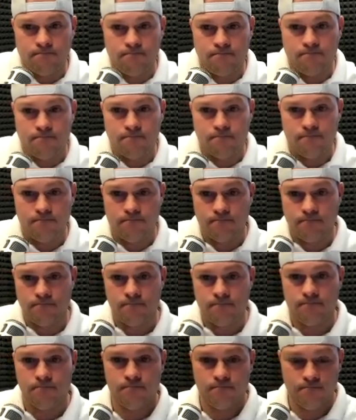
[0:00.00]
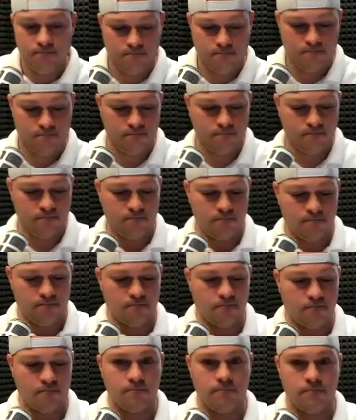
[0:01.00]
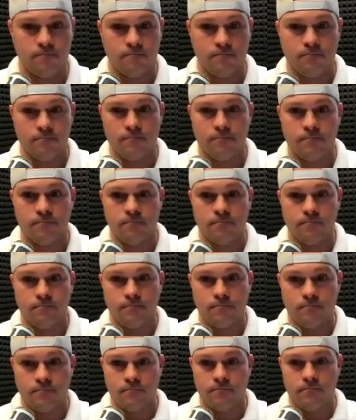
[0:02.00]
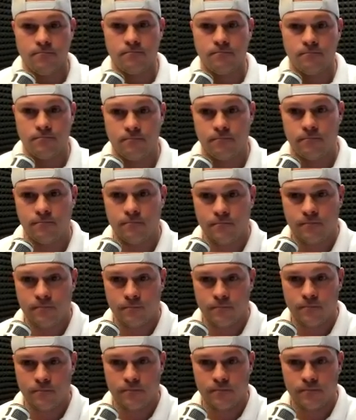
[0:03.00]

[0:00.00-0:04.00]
(not speaking)